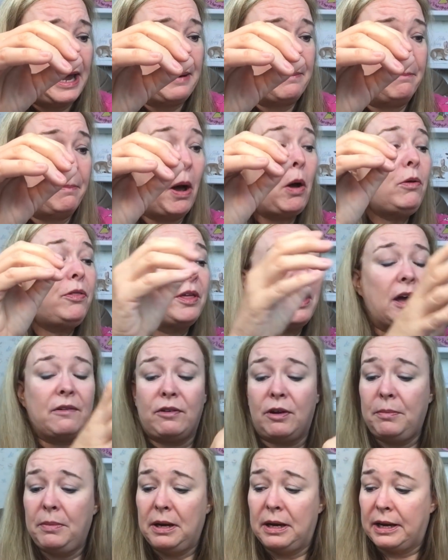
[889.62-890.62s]
And both of
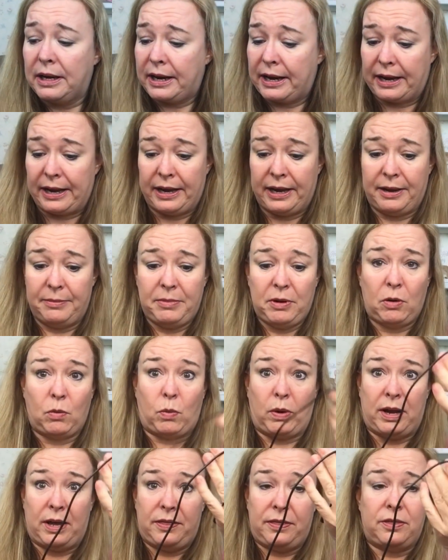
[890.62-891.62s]
them come
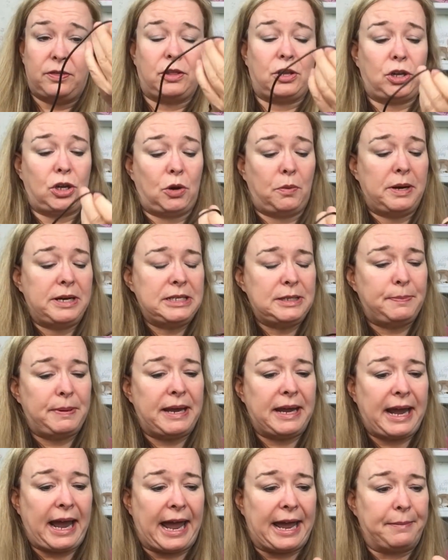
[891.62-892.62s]
with the
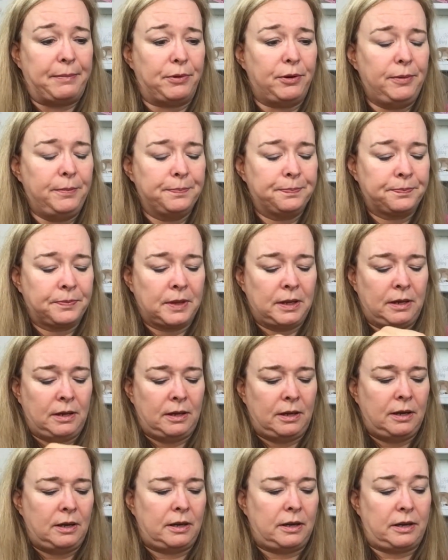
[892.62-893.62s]
USB cable.
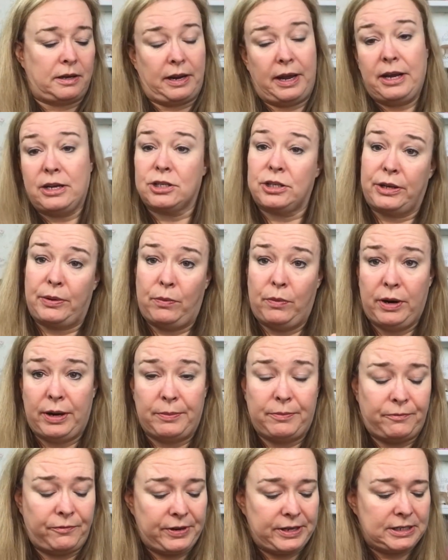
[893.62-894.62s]
And actually, one
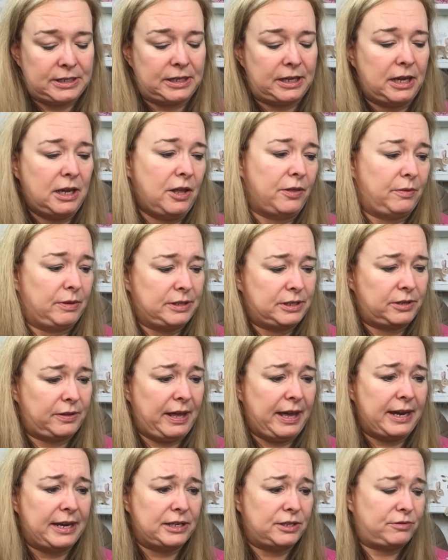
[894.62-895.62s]
of them fits the other one, so
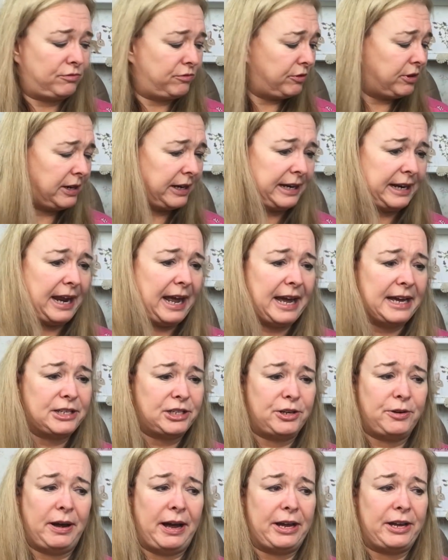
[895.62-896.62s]
that is really nice.
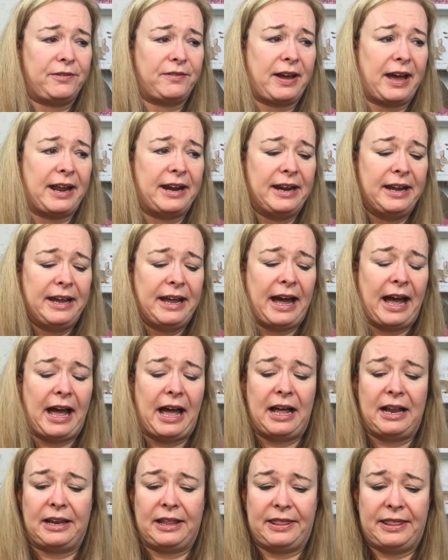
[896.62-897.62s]
You know how you've got
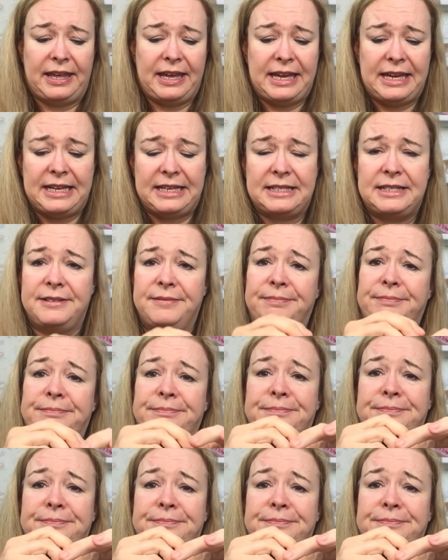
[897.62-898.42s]
all of these?